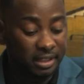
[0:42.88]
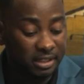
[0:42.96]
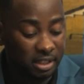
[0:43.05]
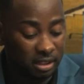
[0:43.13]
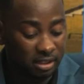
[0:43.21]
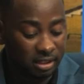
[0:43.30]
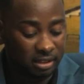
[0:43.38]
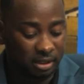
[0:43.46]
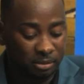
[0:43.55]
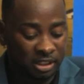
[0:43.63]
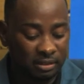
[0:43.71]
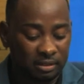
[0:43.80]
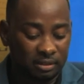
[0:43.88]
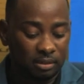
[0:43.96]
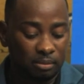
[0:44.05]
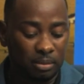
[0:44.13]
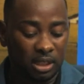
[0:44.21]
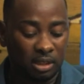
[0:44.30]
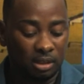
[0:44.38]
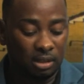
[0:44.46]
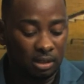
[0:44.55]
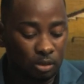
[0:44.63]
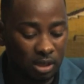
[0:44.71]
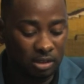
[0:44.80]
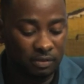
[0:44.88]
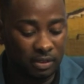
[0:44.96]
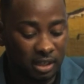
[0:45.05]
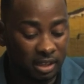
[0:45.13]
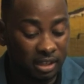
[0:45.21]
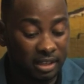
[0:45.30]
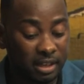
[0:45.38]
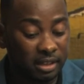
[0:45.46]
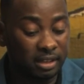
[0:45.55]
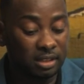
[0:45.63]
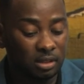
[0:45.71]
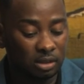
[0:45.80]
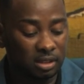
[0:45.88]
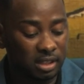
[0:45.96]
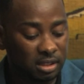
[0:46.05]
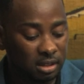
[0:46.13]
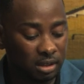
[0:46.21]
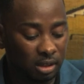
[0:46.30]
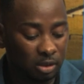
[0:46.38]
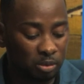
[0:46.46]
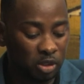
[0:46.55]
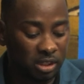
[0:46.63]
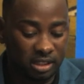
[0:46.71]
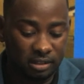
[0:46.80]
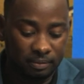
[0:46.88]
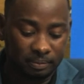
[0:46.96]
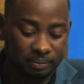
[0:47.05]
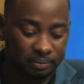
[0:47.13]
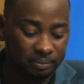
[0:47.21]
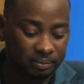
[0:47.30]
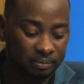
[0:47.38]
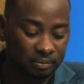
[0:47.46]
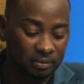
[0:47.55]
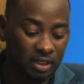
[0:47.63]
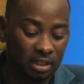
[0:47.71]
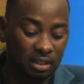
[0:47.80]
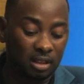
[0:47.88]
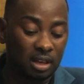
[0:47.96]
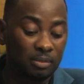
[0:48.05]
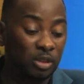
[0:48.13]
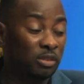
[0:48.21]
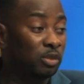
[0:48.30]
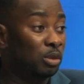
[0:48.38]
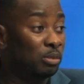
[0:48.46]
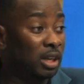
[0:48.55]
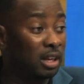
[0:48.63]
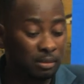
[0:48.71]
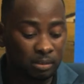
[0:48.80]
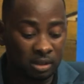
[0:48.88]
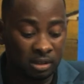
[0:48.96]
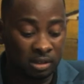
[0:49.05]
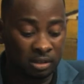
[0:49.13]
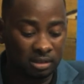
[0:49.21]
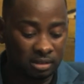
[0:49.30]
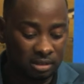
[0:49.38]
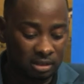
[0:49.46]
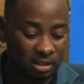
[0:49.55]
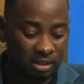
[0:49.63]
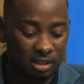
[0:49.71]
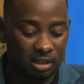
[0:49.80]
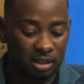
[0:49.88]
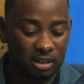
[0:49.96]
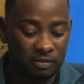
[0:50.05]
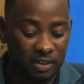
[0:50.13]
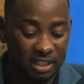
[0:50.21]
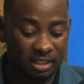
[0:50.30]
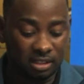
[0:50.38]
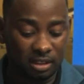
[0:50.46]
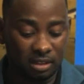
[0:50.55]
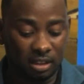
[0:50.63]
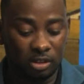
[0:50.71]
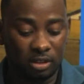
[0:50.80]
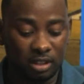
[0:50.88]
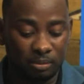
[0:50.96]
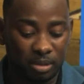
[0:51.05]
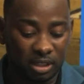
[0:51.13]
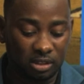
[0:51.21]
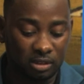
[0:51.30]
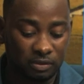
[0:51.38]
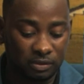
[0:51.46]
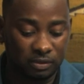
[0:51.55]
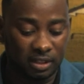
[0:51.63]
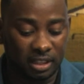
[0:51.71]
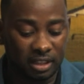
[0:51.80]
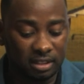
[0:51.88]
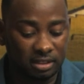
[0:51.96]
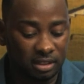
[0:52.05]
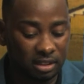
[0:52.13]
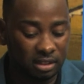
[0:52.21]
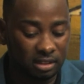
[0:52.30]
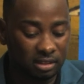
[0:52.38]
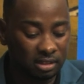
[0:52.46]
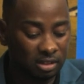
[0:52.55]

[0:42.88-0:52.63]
Ladies and gentlemen, being one of the youngest doctors in the community and coming from a humble uh, village in the northern part of the country